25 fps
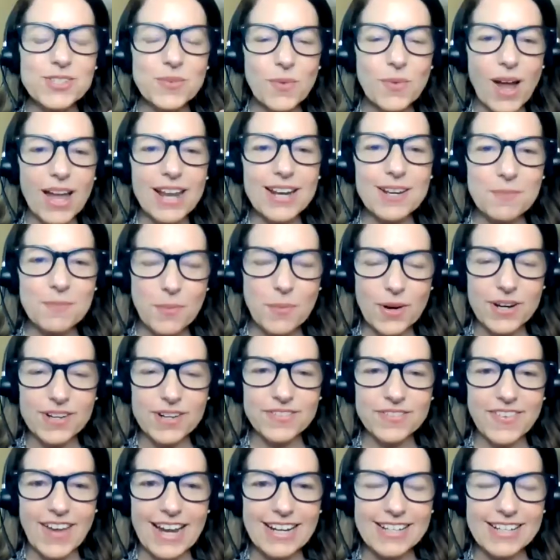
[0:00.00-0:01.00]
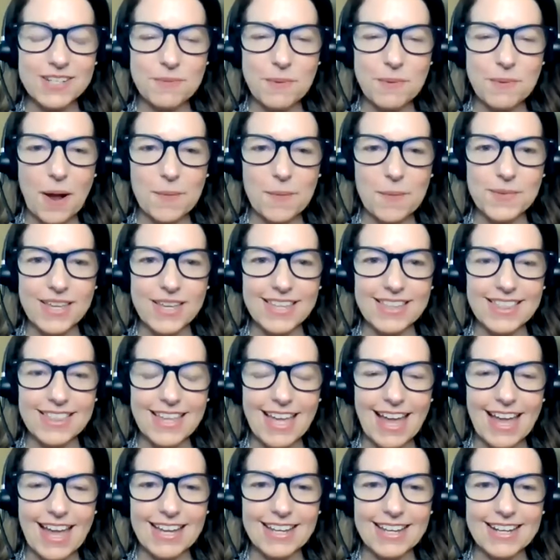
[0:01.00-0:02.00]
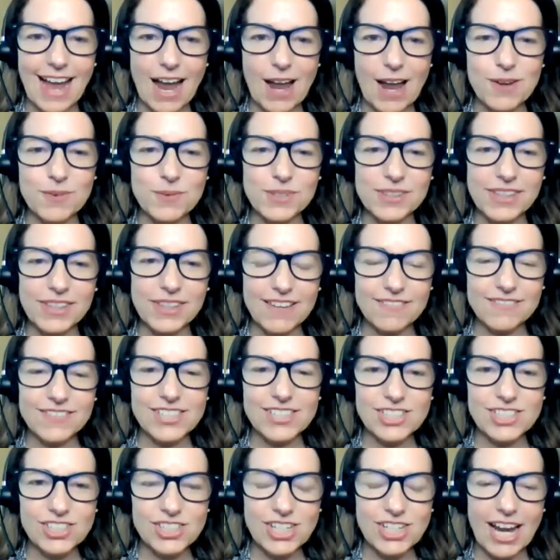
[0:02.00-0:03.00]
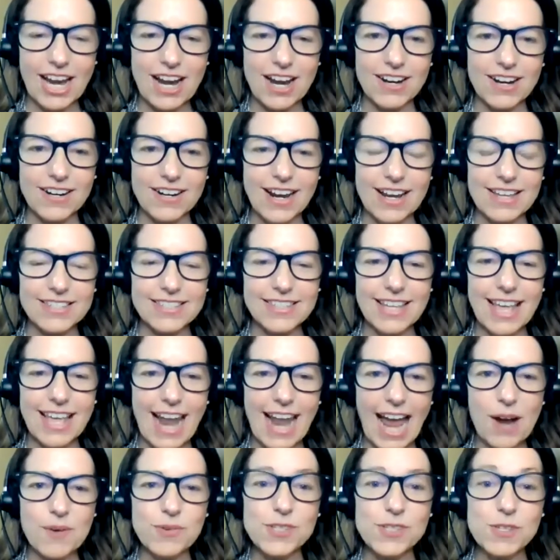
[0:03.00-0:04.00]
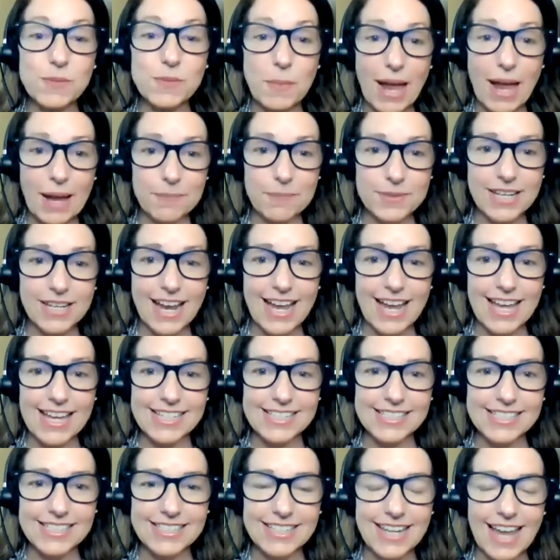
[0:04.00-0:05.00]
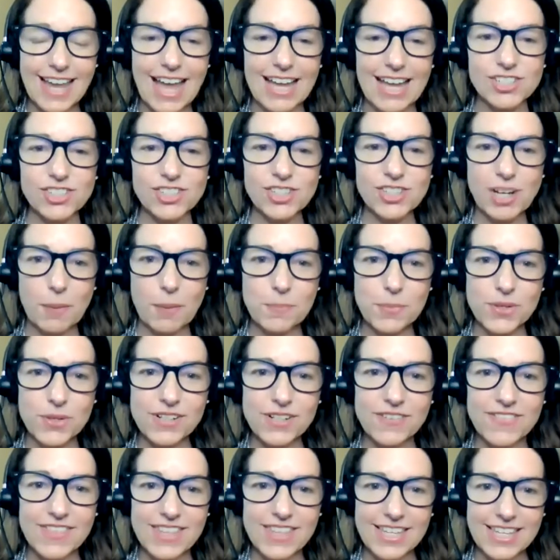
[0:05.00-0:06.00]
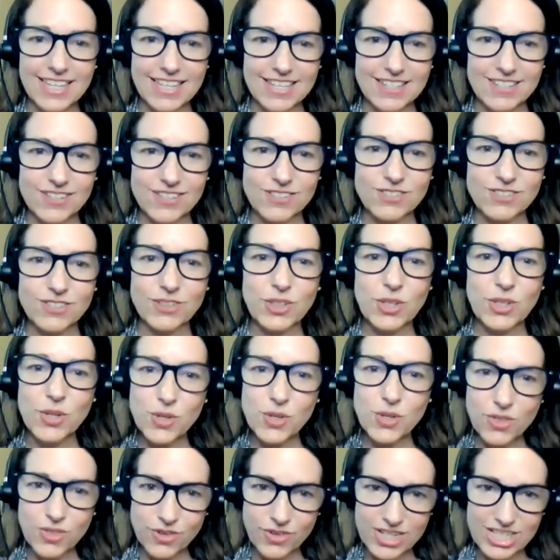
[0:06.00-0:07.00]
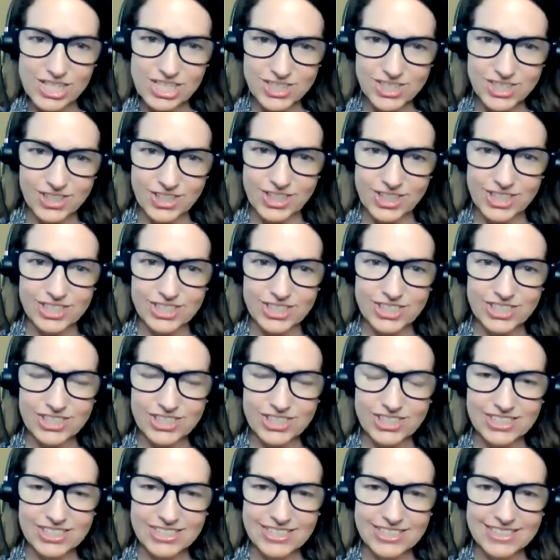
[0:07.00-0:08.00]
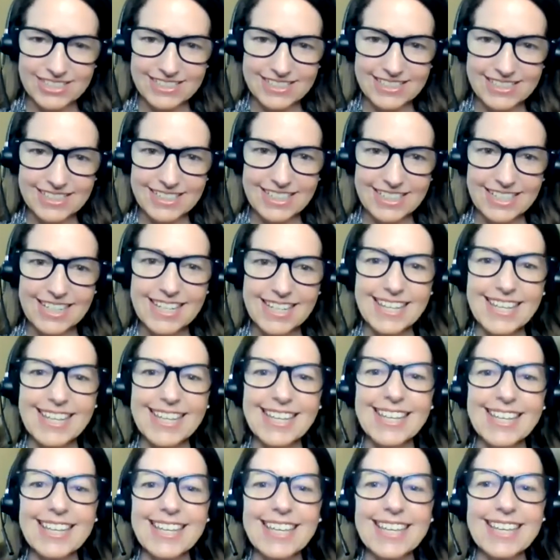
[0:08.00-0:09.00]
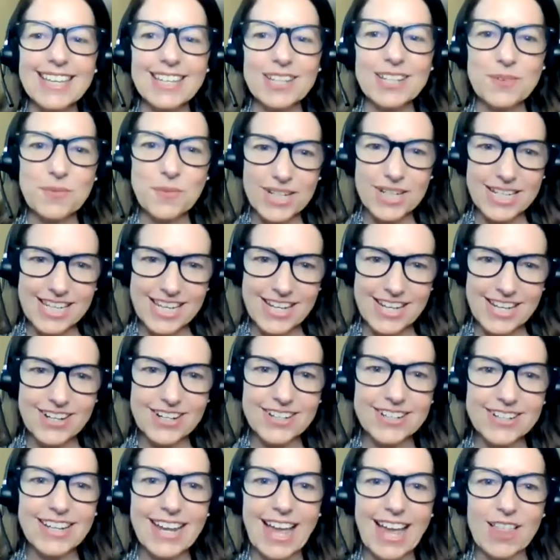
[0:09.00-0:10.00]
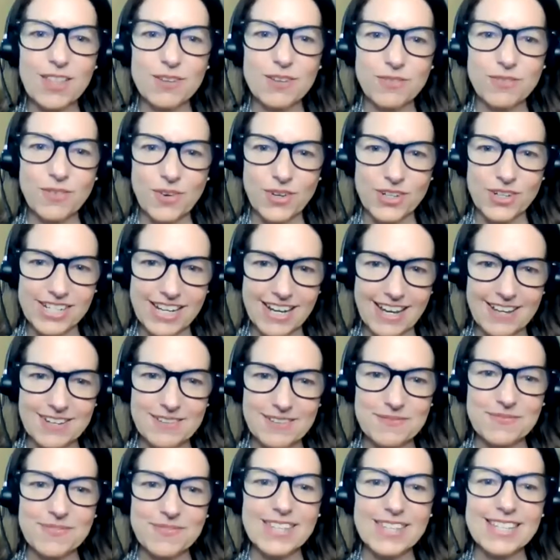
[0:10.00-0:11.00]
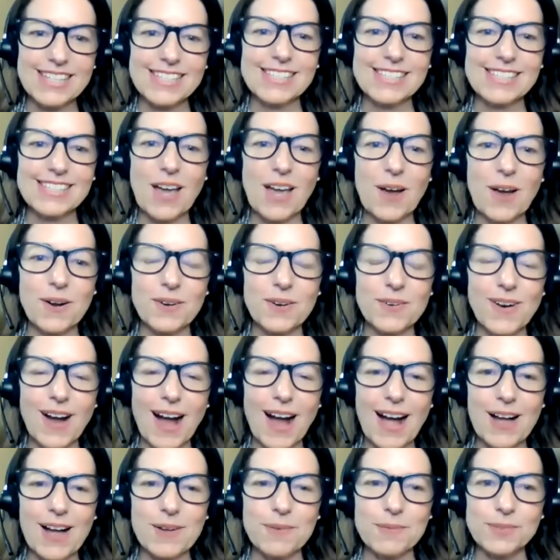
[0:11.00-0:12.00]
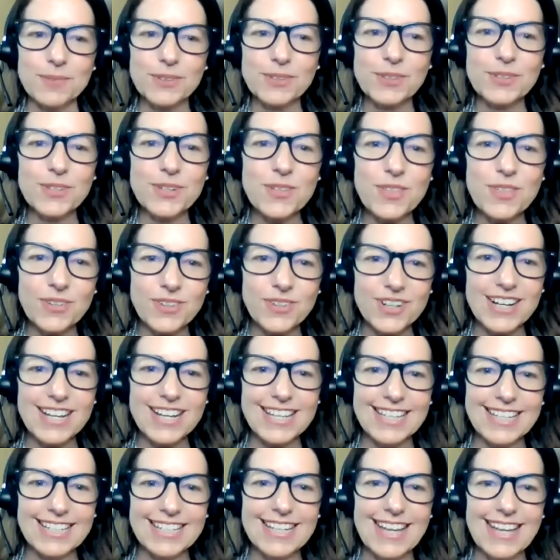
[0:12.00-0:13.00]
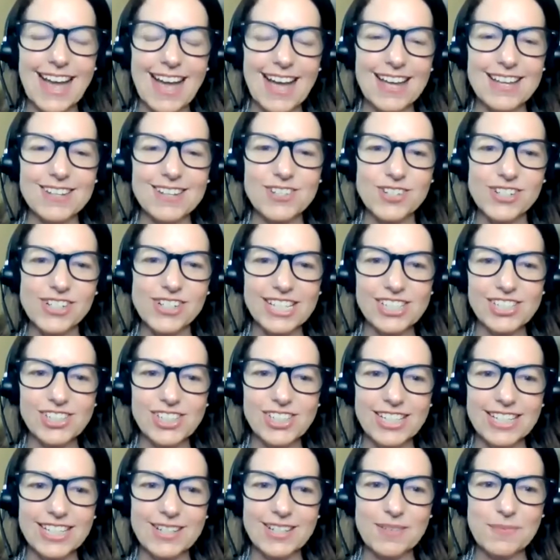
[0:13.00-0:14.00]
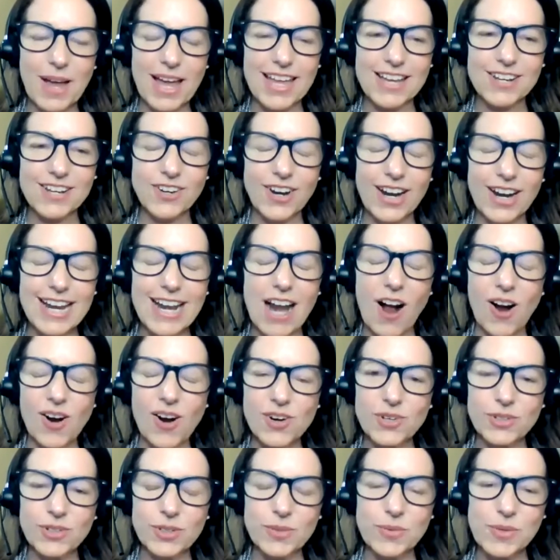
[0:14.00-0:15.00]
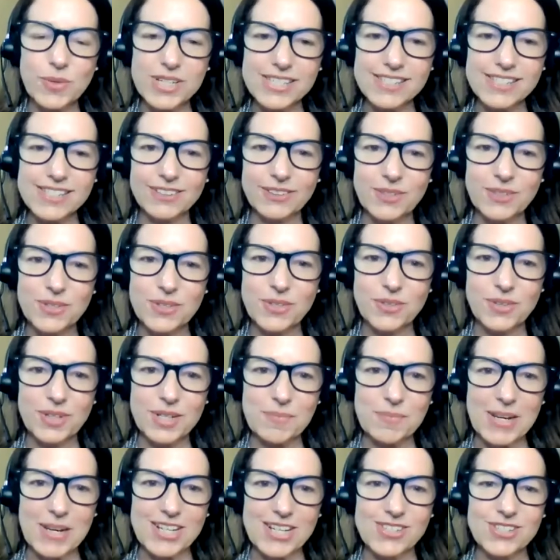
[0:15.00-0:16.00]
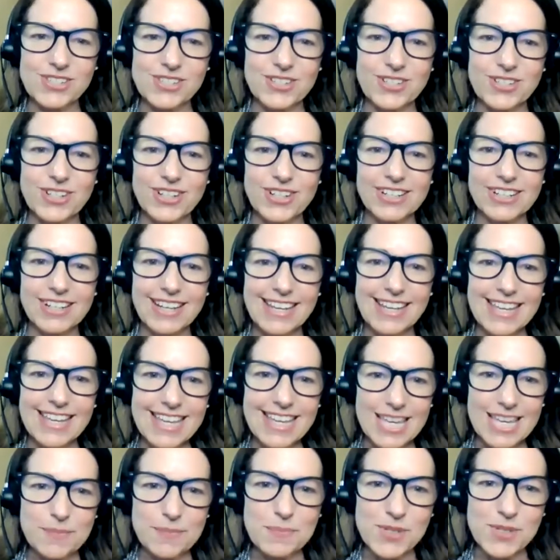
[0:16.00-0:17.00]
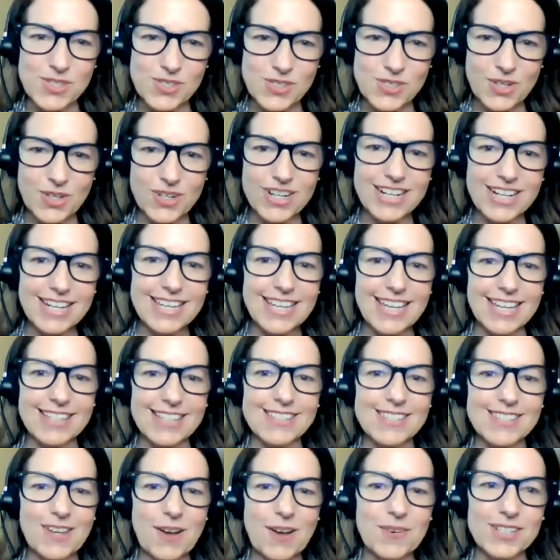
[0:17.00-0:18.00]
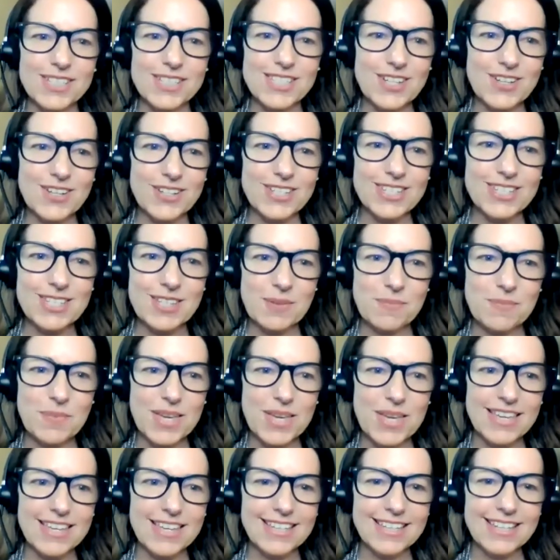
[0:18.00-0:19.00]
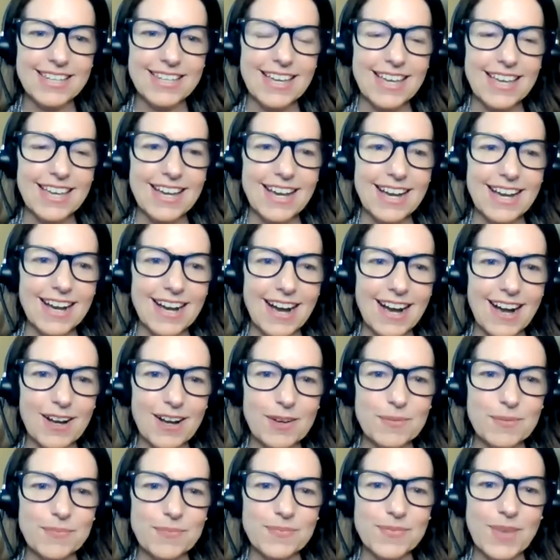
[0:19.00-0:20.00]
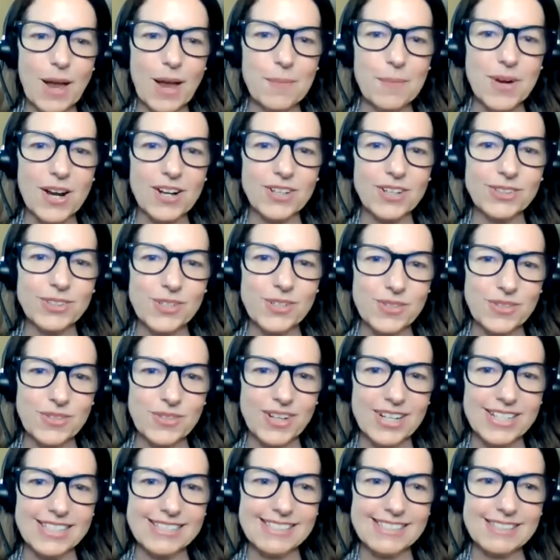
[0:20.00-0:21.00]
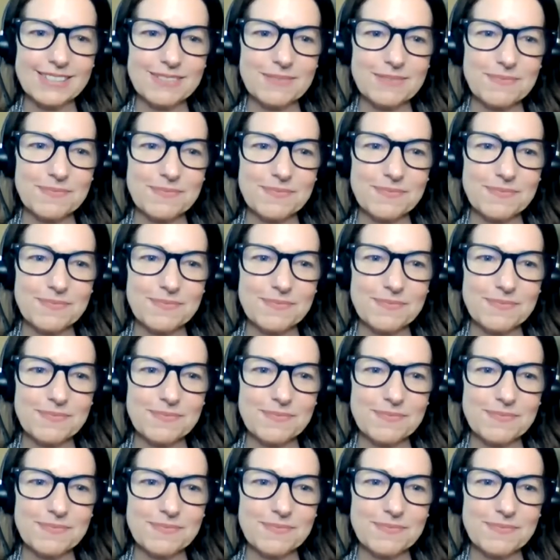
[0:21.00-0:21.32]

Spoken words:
is one important fact about me that I would love to share, is that I was baptized at Shepherd of the Hills Lutheran Church in Whittier, California. So Lutheran tradition, my great uncle was a Lutheran minister in Missouri. And so it's good to be among Lutherans.